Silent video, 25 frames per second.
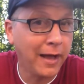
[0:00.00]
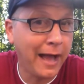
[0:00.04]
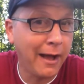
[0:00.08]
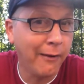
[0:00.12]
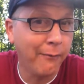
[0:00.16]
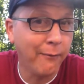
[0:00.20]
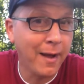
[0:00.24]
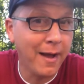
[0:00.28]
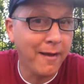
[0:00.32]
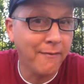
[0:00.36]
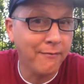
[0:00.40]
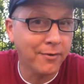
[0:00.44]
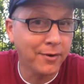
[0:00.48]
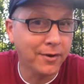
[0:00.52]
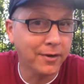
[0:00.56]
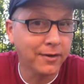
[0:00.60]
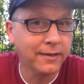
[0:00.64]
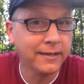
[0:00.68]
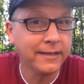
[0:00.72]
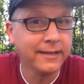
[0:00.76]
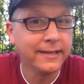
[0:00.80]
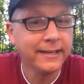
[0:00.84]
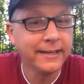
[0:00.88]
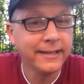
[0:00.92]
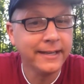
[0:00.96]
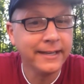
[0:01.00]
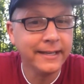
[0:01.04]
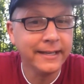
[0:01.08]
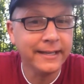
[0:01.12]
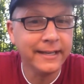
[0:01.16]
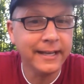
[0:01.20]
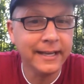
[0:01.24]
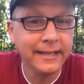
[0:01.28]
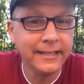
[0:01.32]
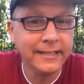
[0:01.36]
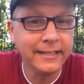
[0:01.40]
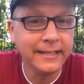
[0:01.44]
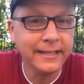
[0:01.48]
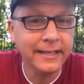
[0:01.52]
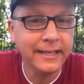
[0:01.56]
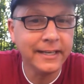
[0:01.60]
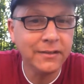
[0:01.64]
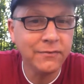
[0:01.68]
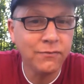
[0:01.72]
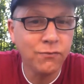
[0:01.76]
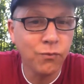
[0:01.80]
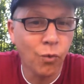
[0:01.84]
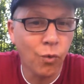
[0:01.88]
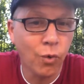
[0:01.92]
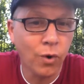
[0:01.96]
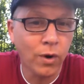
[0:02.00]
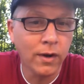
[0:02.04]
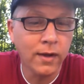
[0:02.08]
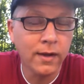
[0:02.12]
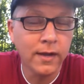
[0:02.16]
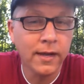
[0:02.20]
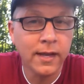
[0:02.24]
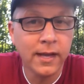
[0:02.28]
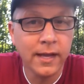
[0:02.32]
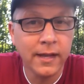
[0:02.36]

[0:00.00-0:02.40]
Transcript: However, in 1984,